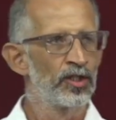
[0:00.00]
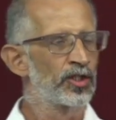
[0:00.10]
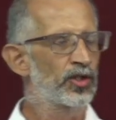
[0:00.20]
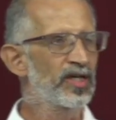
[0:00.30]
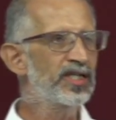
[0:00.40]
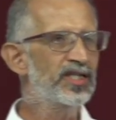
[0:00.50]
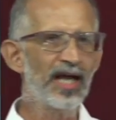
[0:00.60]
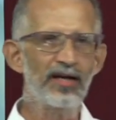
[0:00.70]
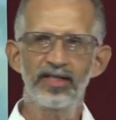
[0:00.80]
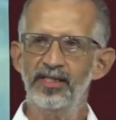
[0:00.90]
So
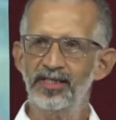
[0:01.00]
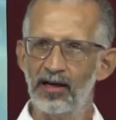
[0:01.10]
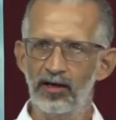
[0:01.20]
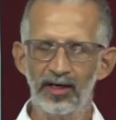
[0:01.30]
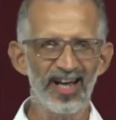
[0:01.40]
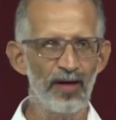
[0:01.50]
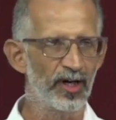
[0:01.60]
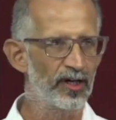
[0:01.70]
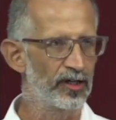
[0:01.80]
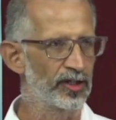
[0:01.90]
these cellular
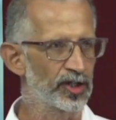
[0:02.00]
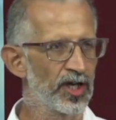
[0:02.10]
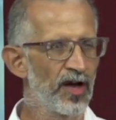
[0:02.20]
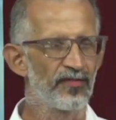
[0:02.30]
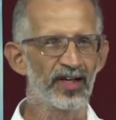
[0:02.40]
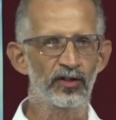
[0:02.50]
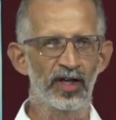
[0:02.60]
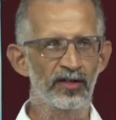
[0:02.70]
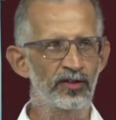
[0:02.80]
chemicals that